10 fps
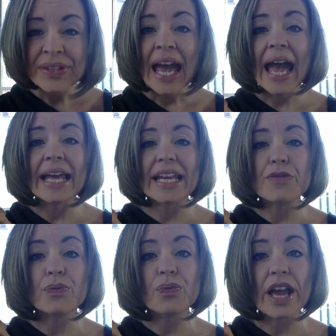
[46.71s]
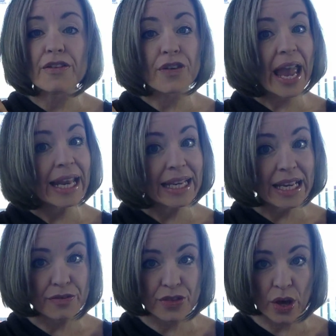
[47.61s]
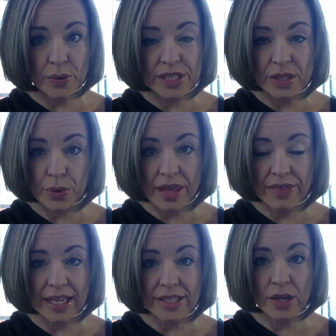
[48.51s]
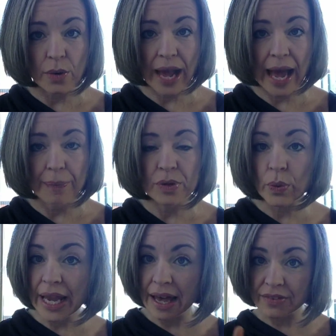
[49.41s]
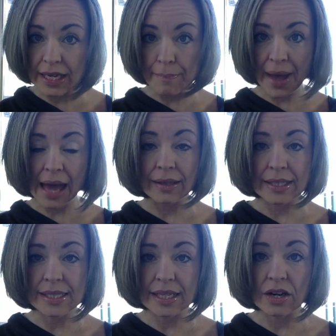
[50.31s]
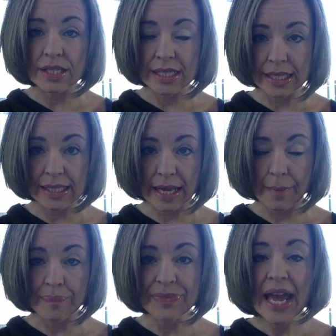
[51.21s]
And if any of those three things don't happen, we have an imbalance in our system.